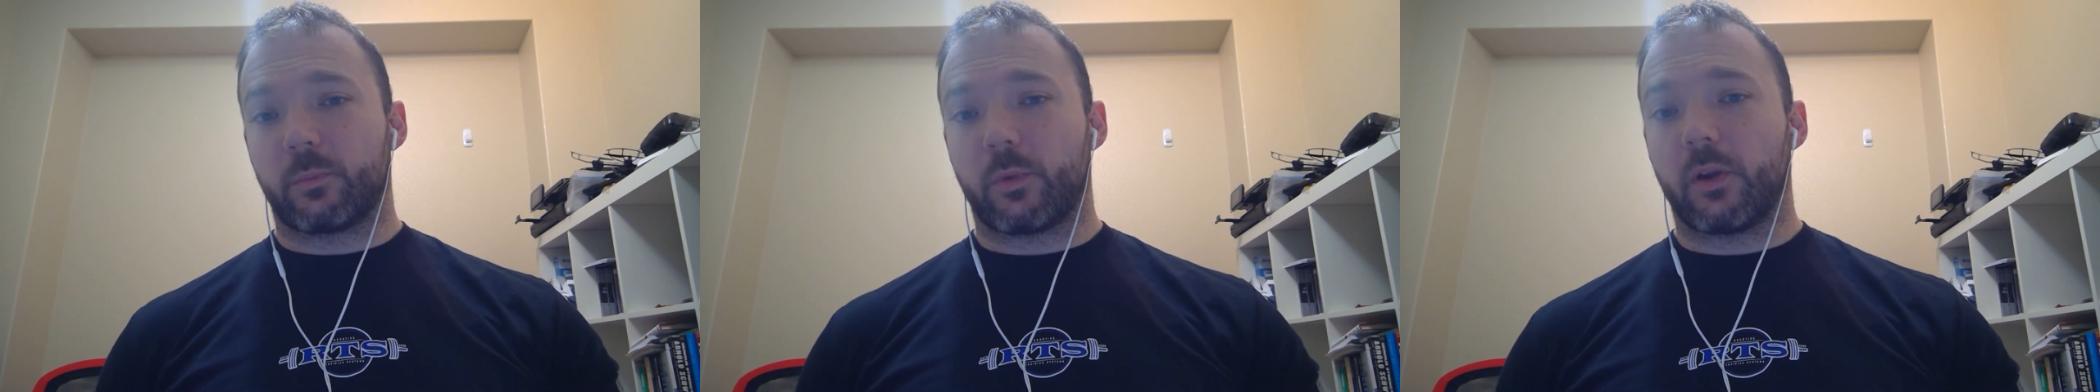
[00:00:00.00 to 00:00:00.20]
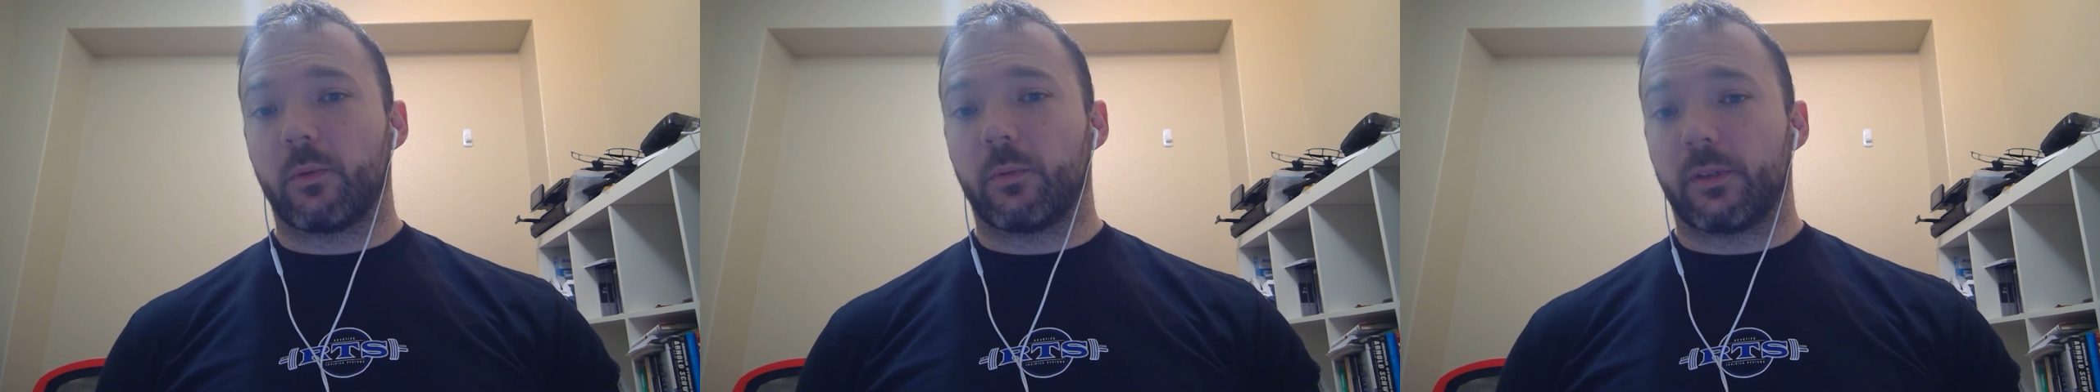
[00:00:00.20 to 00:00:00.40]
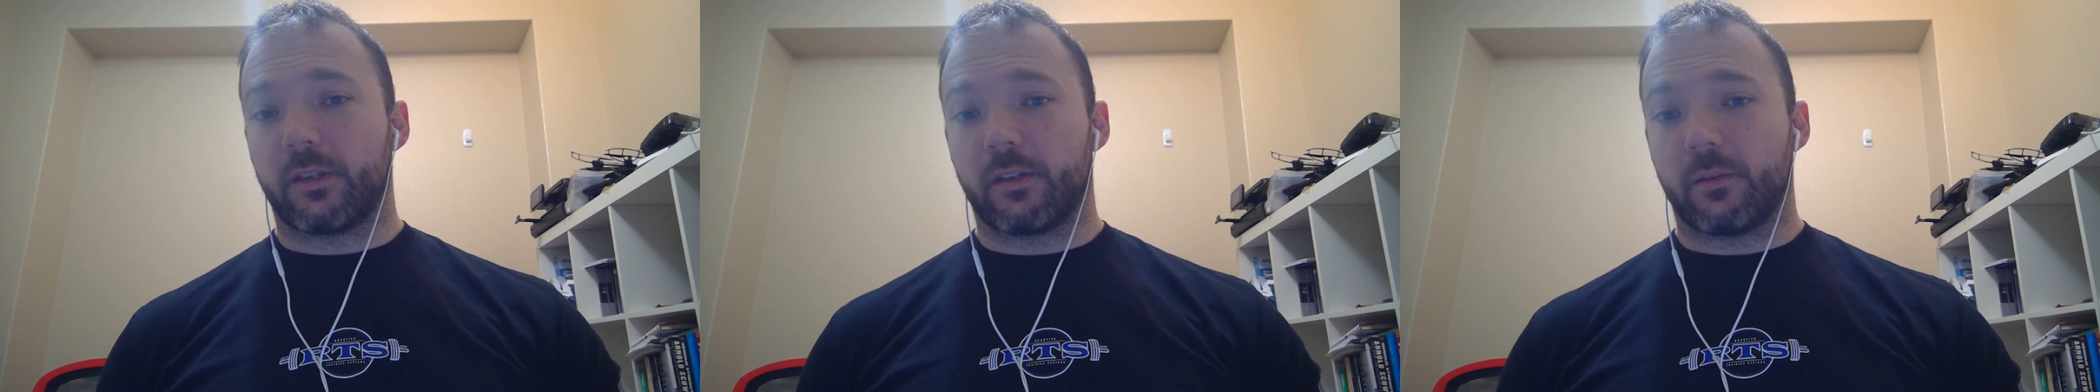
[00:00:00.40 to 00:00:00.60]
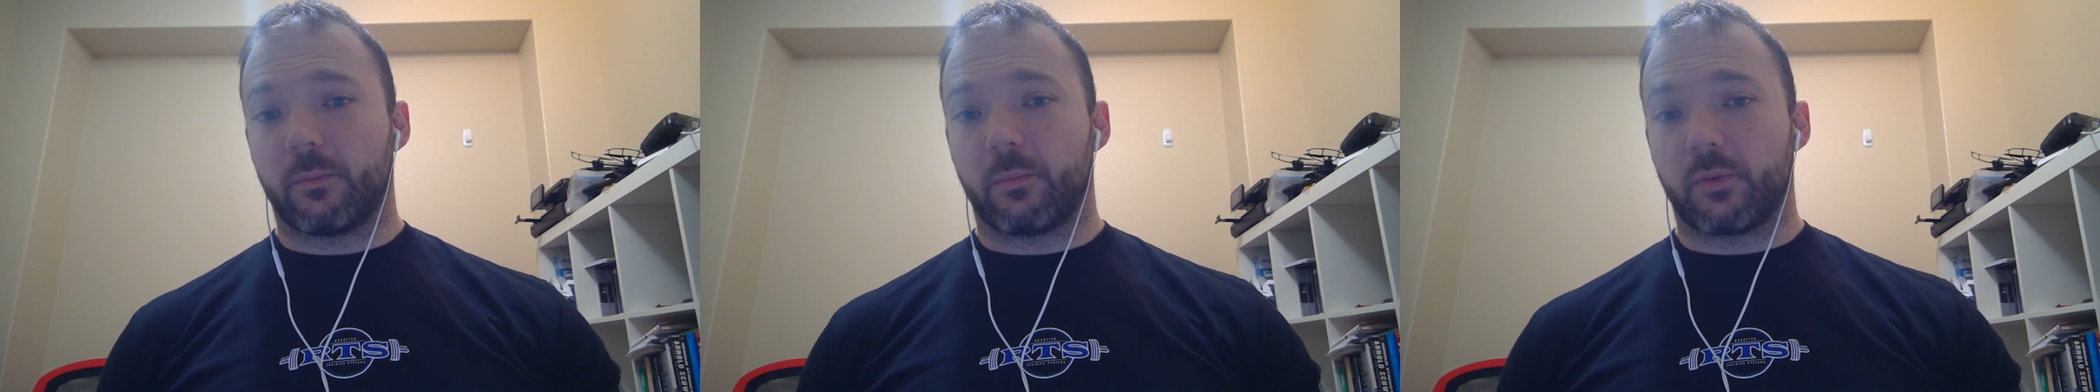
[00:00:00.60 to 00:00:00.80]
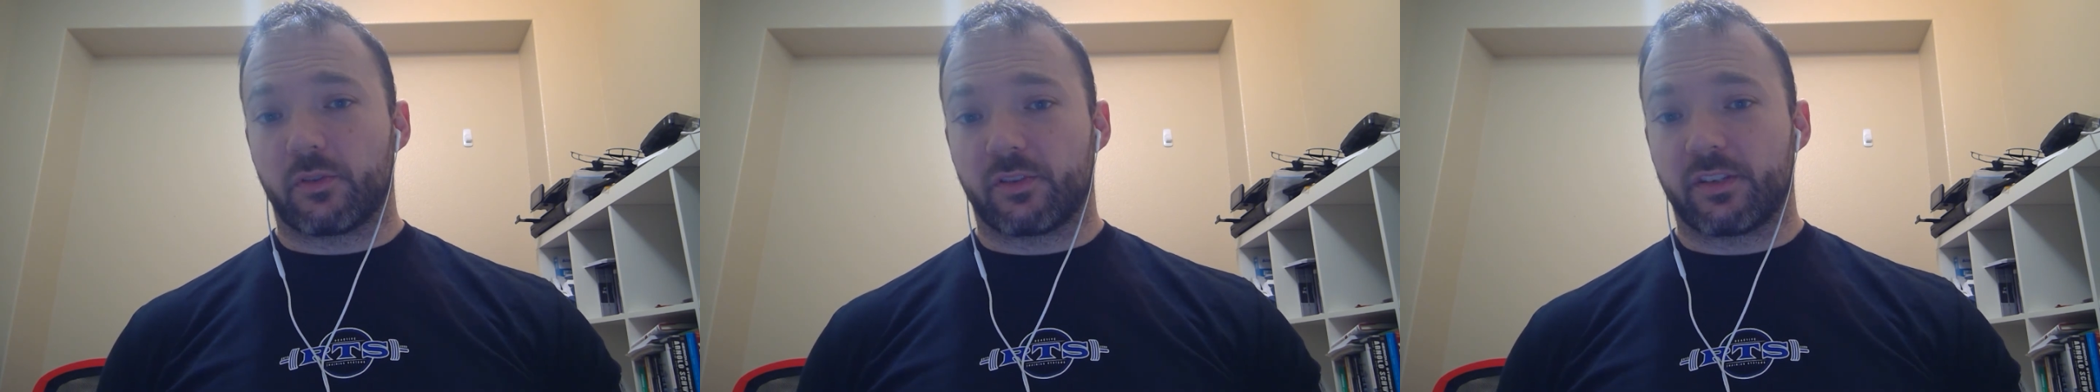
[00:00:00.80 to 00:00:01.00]
probably going to
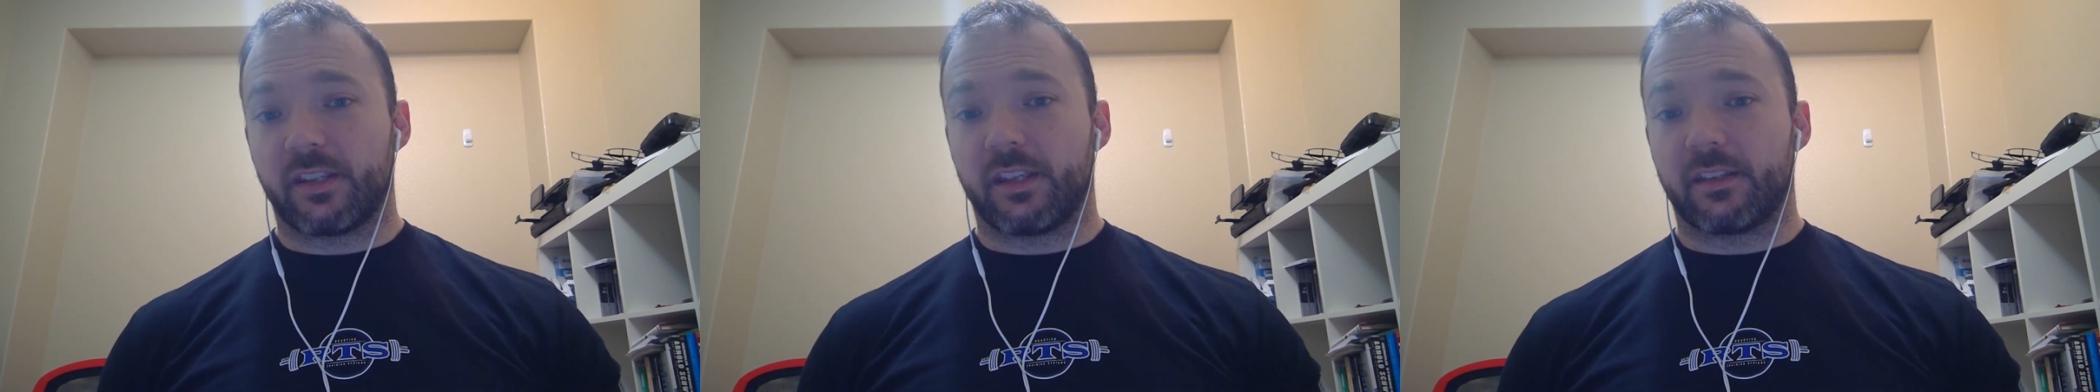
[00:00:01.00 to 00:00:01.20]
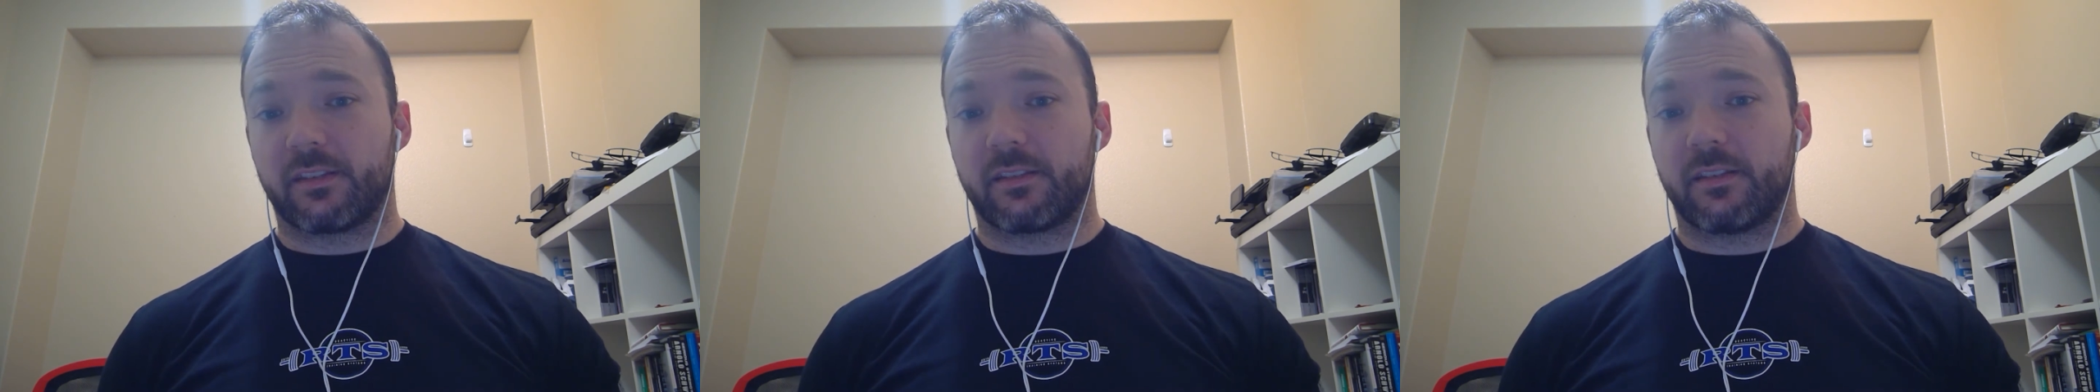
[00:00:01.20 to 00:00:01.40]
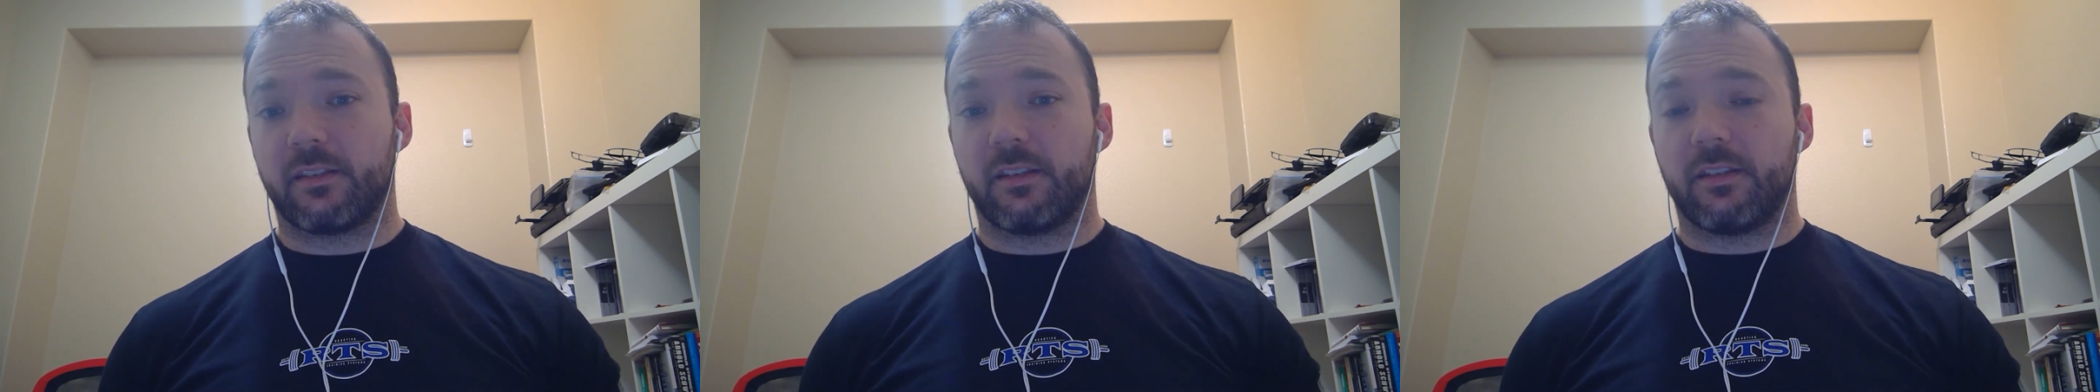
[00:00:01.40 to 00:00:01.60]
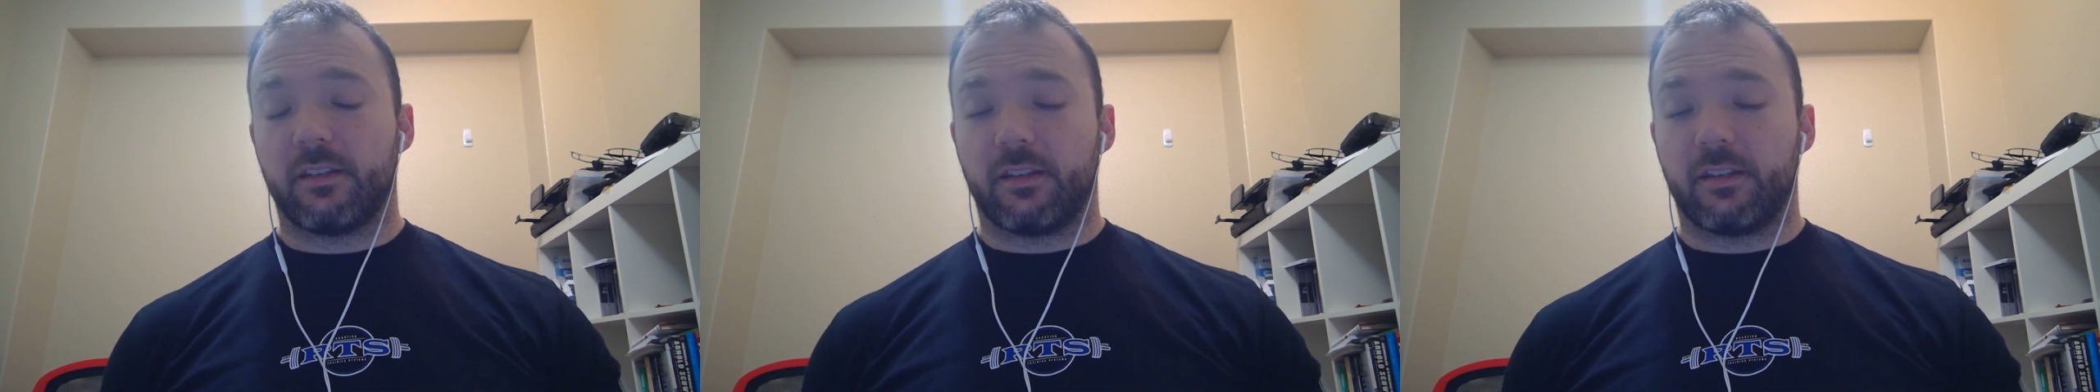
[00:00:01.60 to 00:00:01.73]
persist